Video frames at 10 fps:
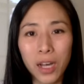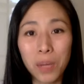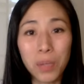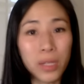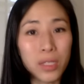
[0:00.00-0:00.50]

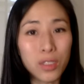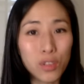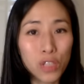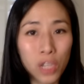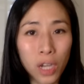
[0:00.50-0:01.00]
planning to
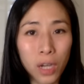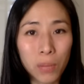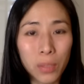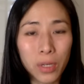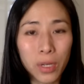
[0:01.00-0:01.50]

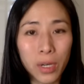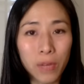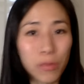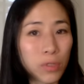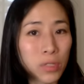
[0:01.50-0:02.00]
shop
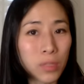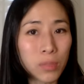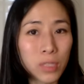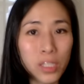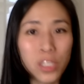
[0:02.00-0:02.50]
for some
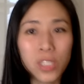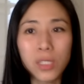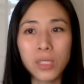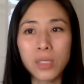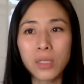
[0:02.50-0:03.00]

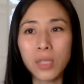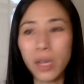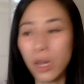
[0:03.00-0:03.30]
dishes,